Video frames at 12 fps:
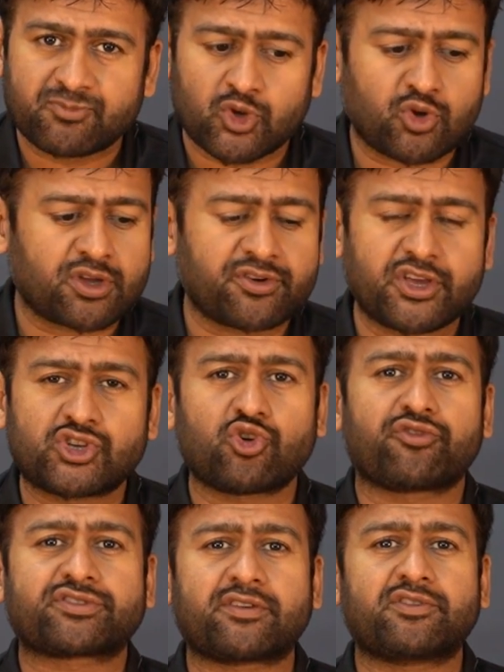A ratio
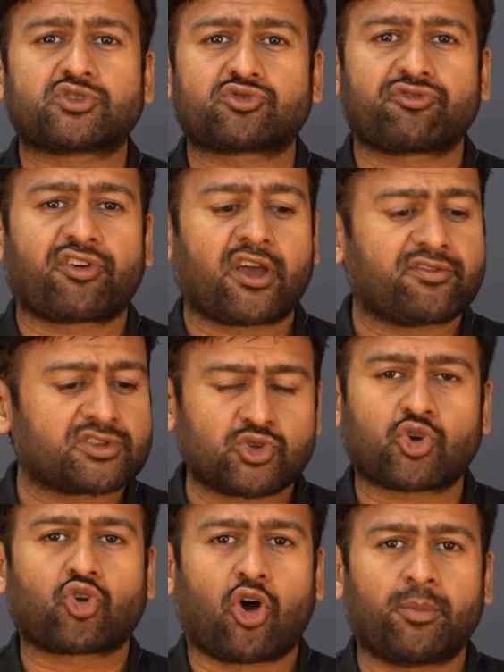of 7:5 is
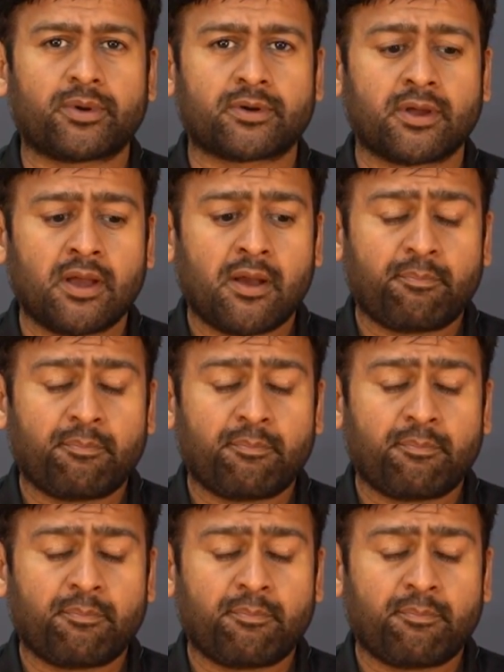not common,